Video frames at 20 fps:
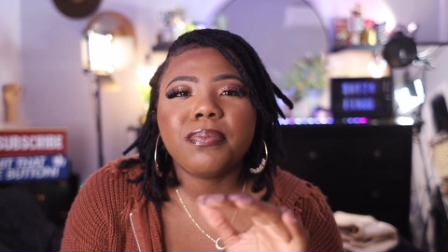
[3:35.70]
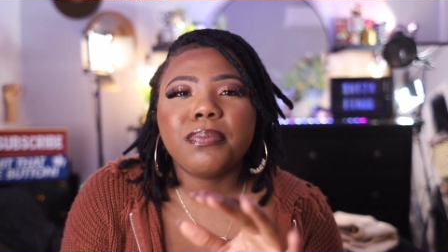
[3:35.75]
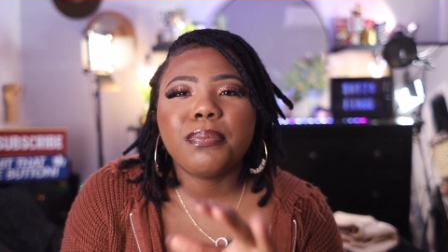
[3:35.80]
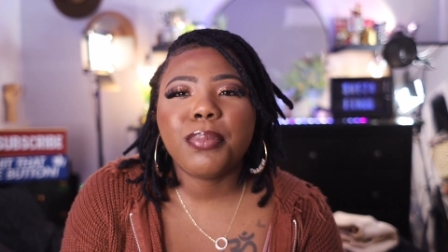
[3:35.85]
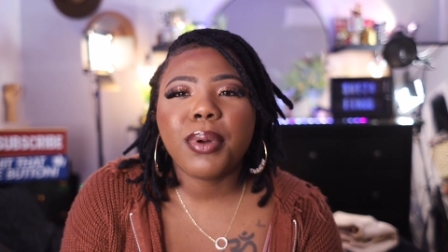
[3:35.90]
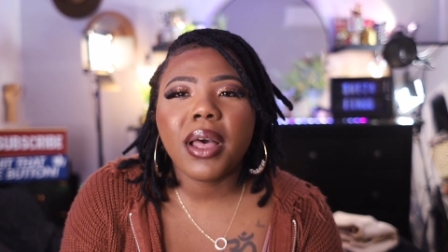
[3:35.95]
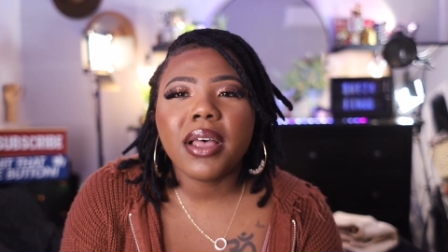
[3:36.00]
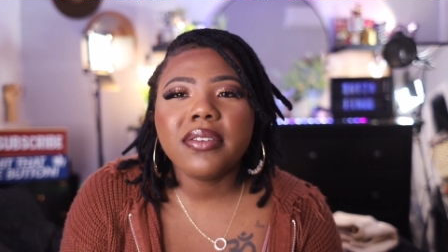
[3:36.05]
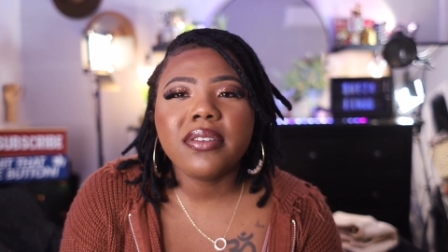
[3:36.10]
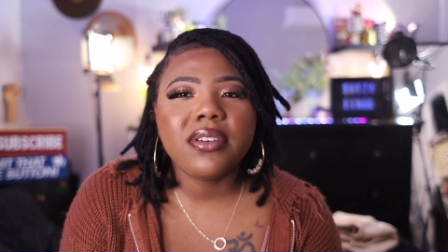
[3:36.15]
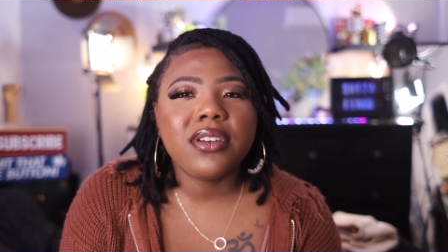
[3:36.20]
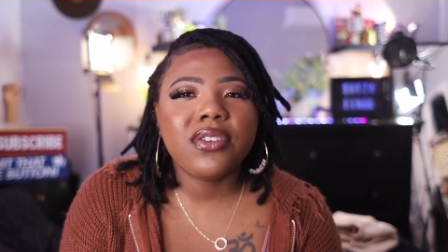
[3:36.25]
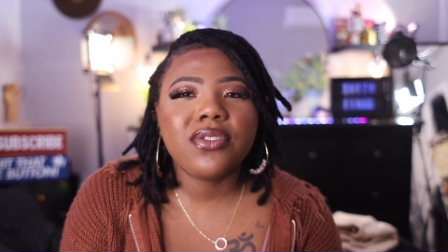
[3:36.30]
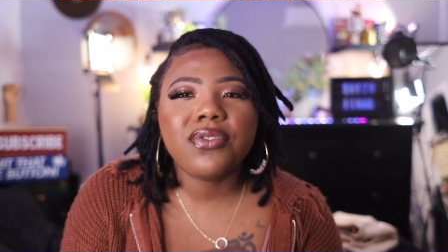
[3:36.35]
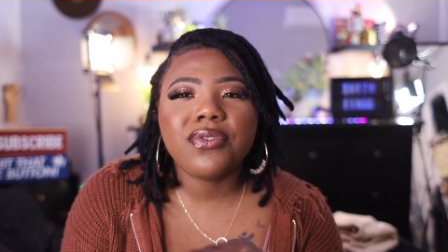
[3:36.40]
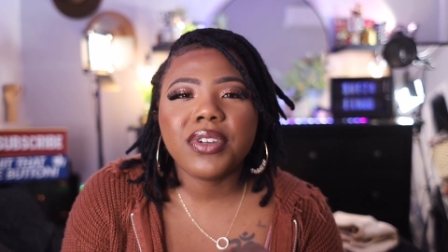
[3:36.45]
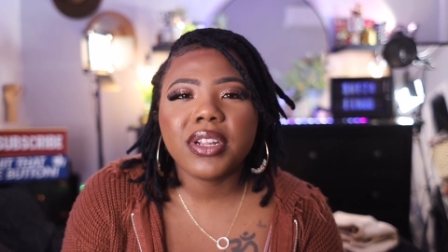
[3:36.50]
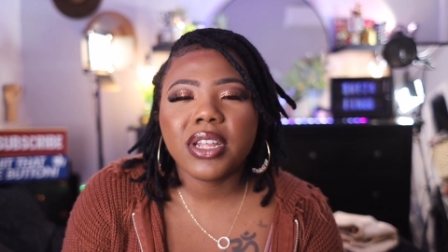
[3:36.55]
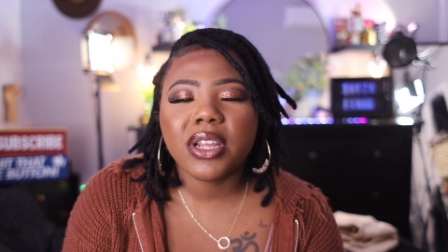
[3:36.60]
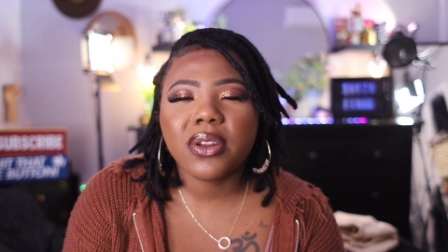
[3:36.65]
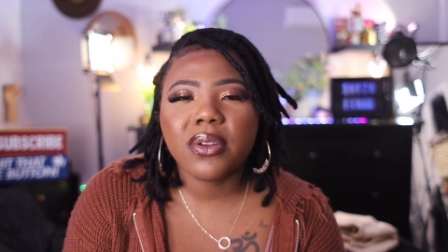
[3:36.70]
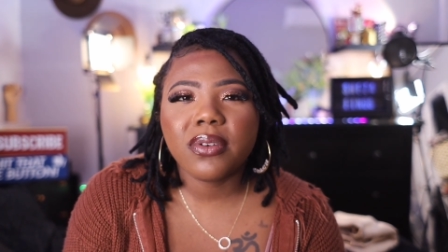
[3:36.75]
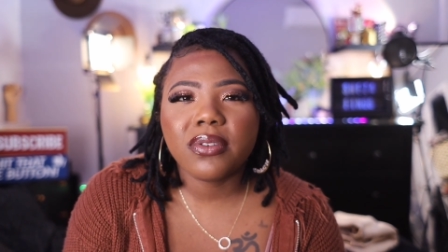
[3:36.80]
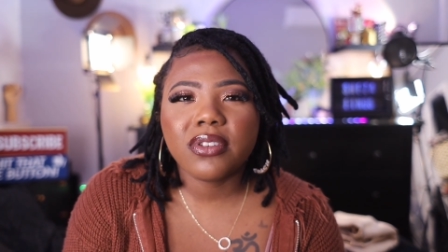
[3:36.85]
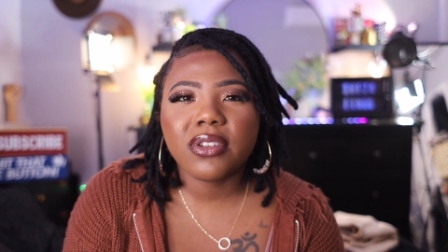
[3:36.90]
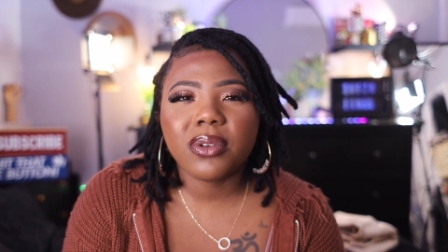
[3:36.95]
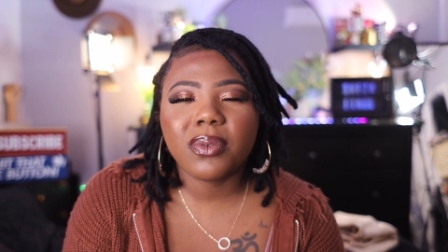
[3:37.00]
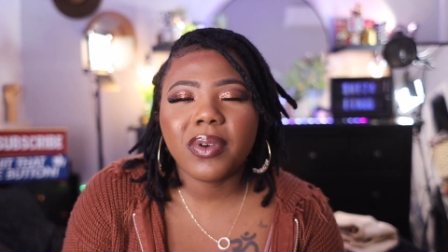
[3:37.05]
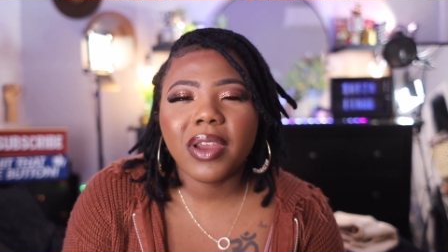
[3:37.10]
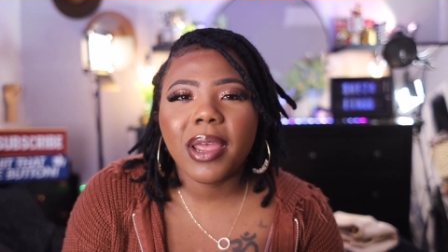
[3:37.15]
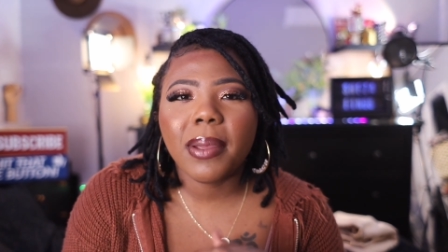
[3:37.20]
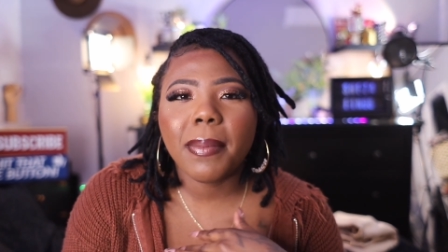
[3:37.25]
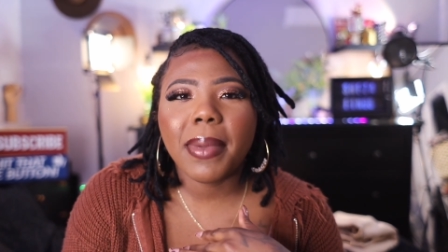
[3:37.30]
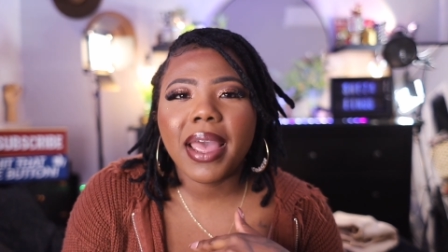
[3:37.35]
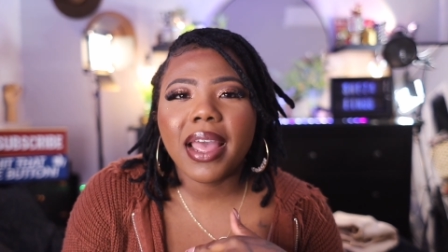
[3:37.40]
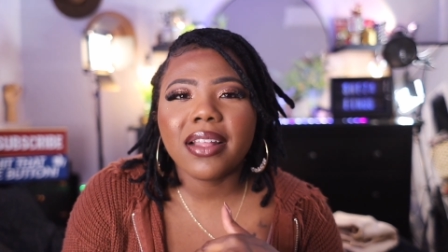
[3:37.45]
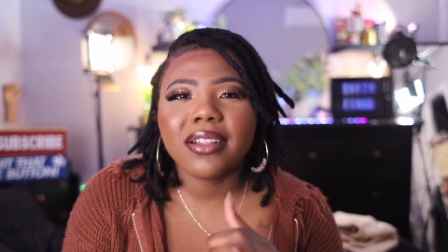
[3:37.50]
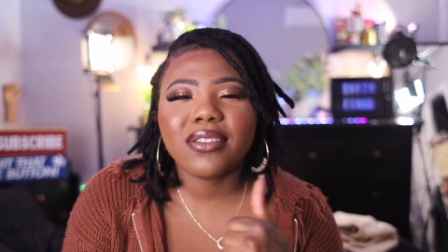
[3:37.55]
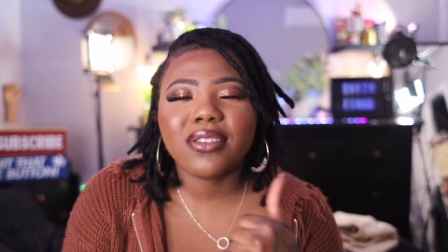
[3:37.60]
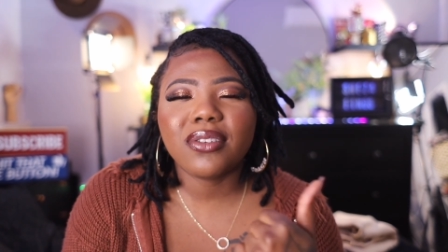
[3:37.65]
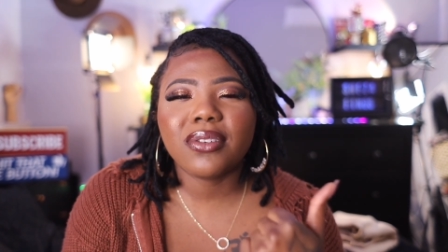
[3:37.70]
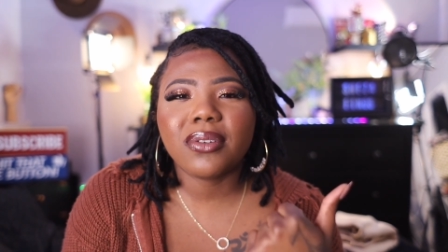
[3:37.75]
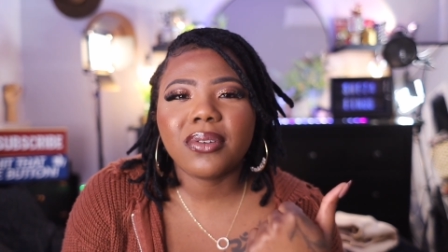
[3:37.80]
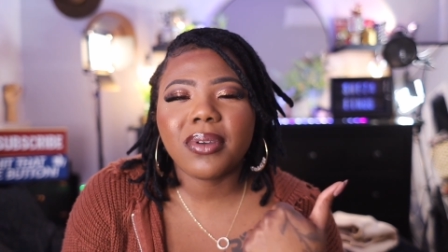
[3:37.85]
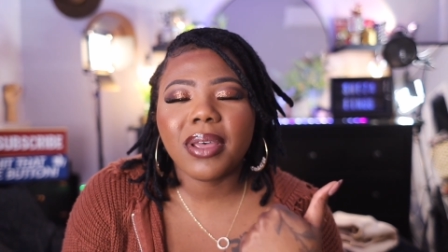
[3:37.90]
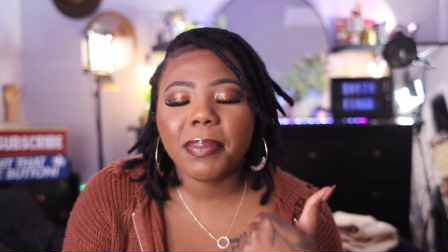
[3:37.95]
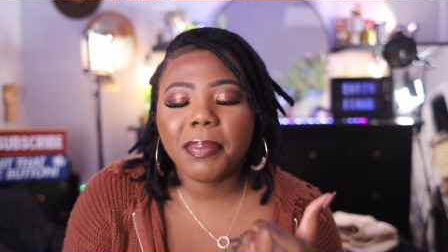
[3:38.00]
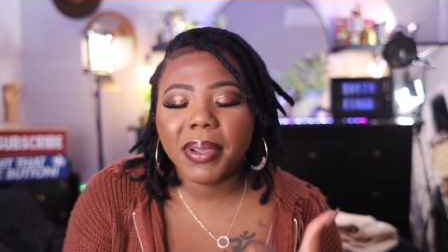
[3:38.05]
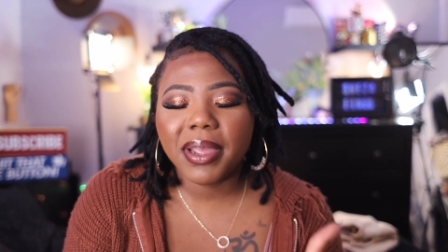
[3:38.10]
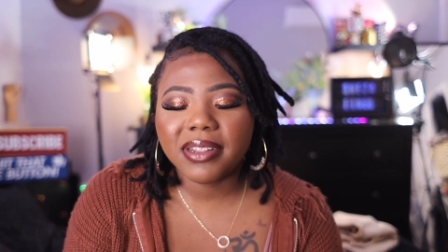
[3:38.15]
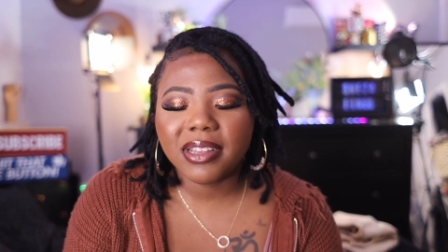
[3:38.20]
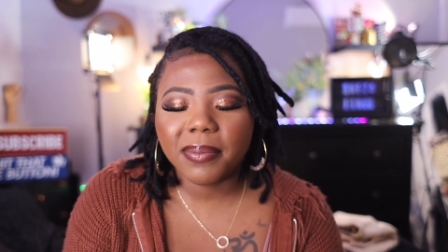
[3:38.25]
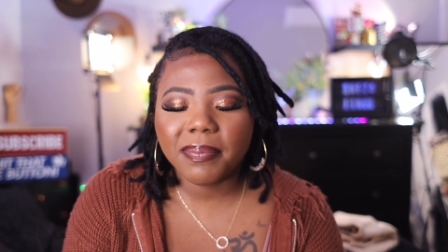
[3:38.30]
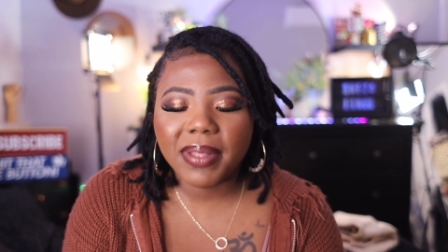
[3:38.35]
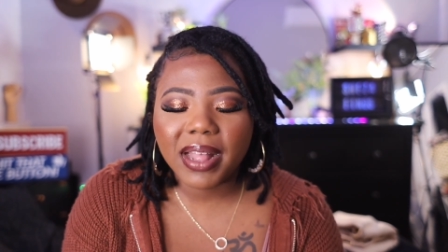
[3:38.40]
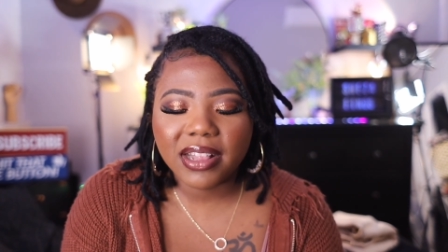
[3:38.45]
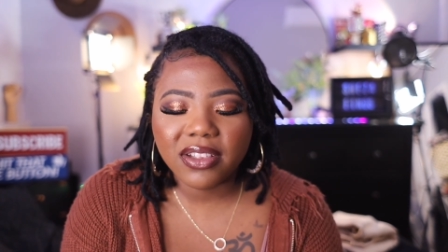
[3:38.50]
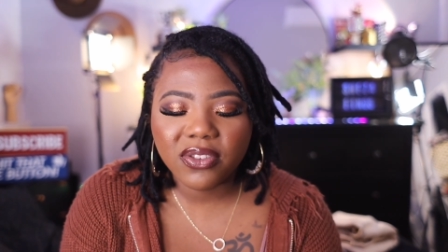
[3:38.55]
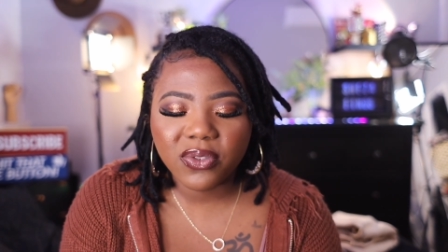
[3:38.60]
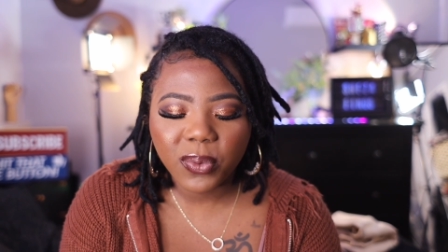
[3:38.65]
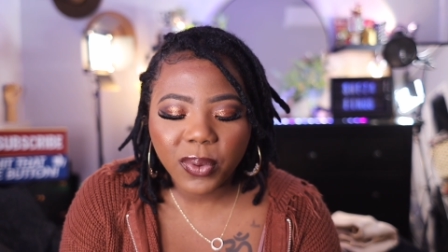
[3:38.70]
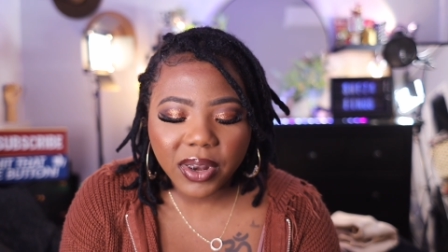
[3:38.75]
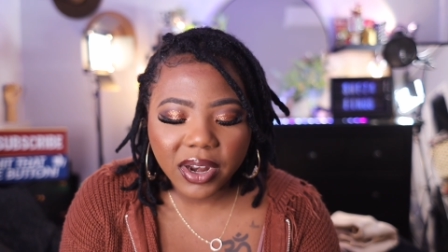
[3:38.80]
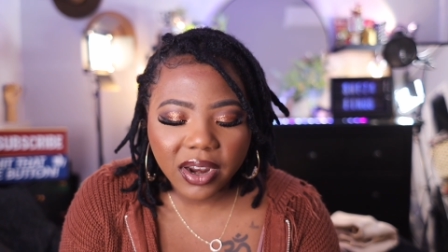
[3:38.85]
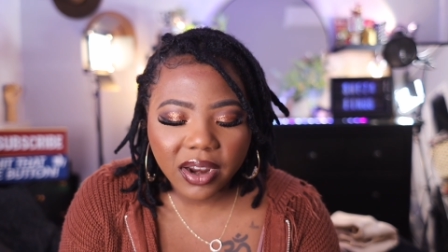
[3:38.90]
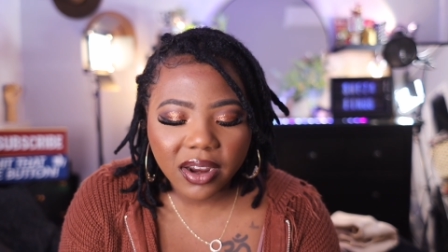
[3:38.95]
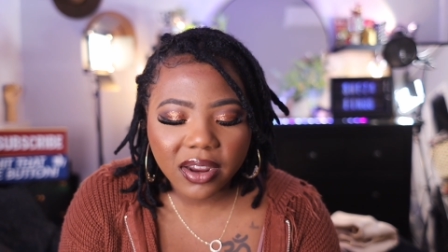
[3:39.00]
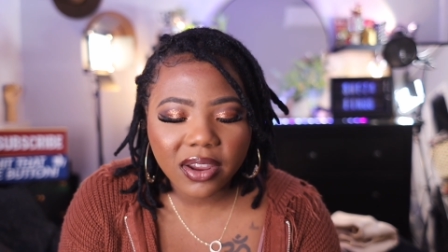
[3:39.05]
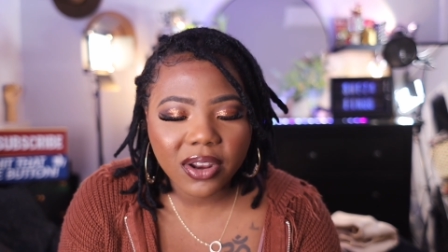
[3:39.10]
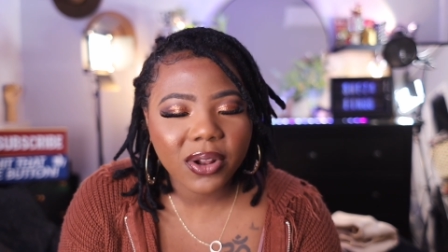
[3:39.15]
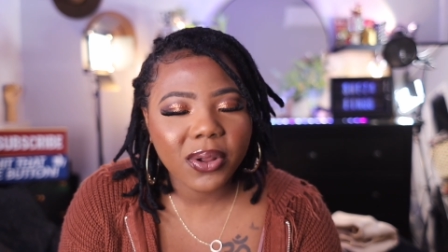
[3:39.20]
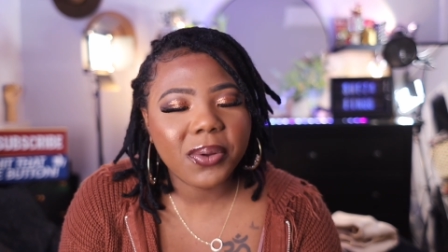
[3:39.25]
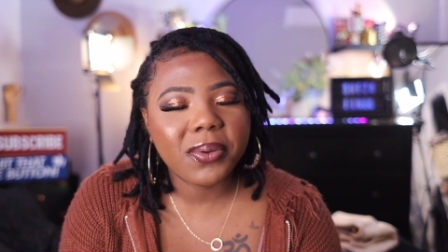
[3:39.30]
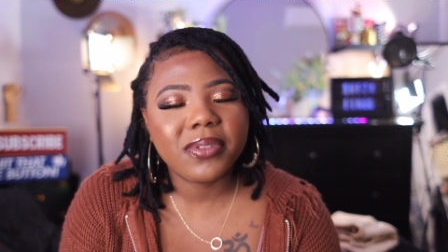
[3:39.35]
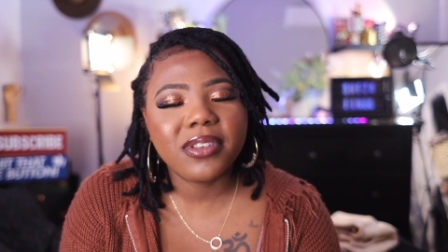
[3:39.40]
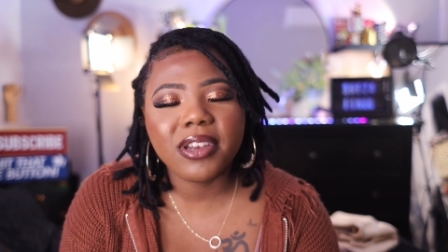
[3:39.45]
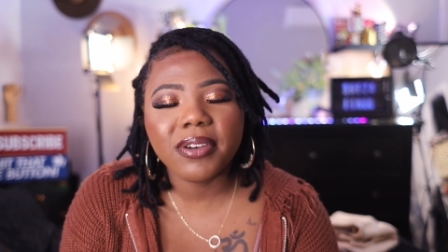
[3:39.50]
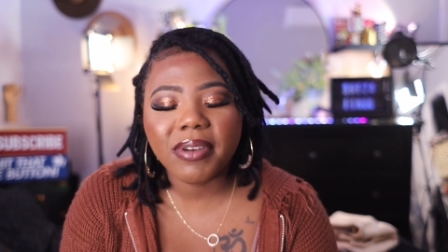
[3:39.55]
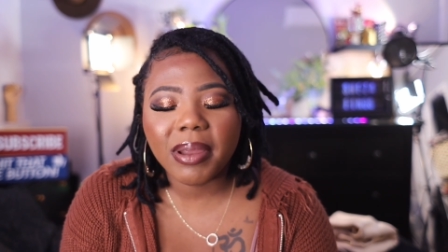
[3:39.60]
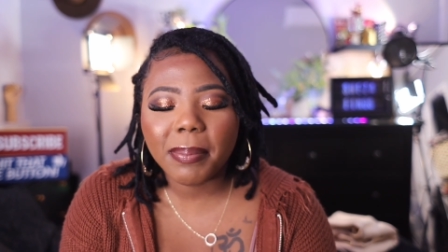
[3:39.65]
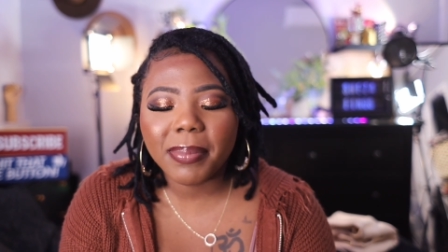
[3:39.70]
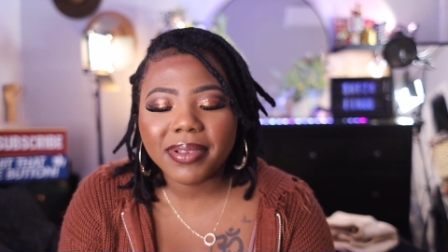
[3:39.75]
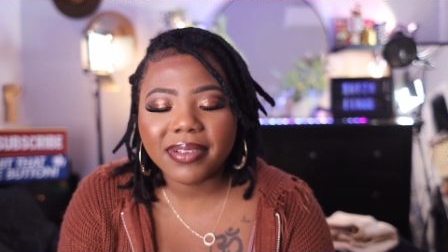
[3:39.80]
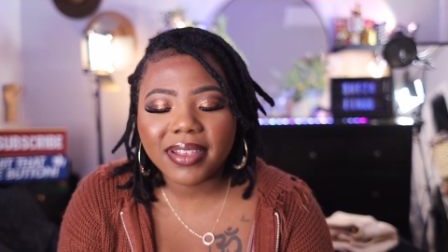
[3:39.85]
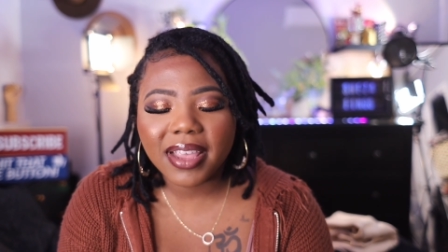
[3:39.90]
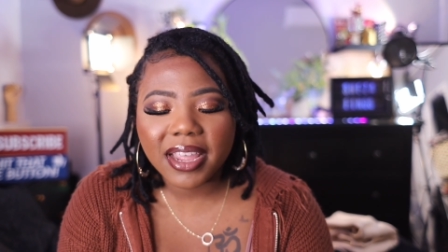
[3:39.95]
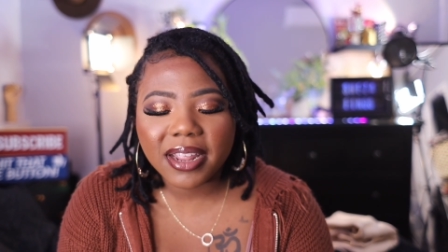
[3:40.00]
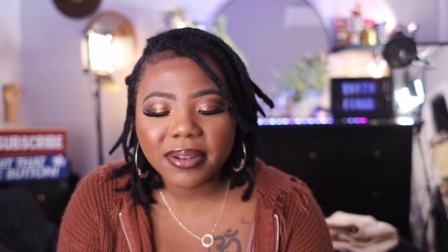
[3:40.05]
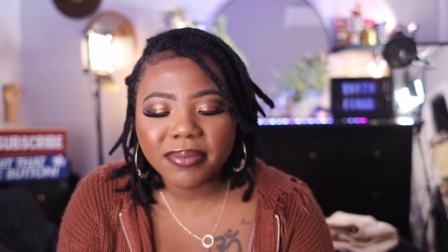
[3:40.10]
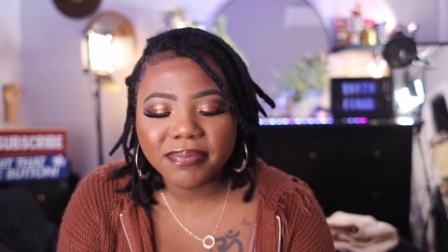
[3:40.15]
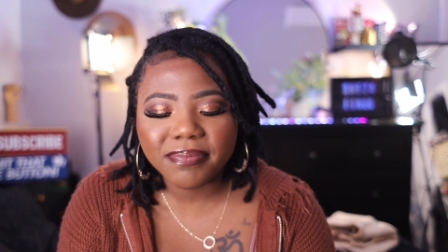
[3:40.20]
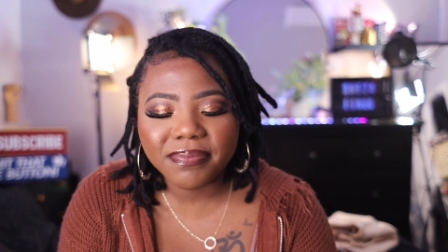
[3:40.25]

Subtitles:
Boston is really close to where I'm at, so I picked up that sweater, you know, to represent.